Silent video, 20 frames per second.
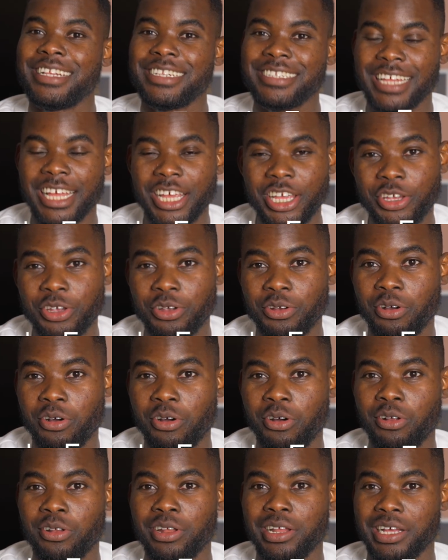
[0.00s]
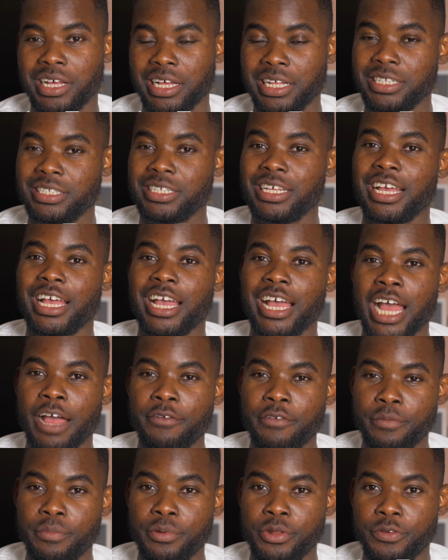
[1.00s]
Thank you all and have
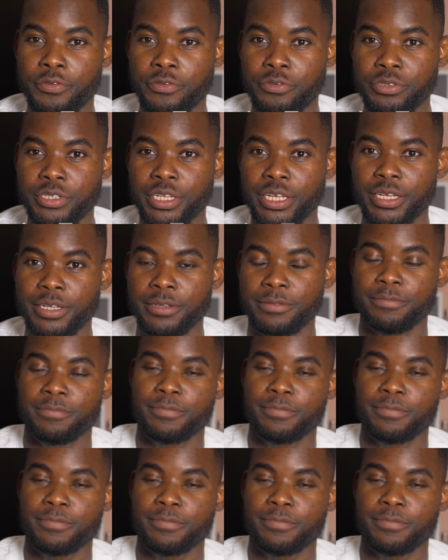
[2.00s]
a beautiful day.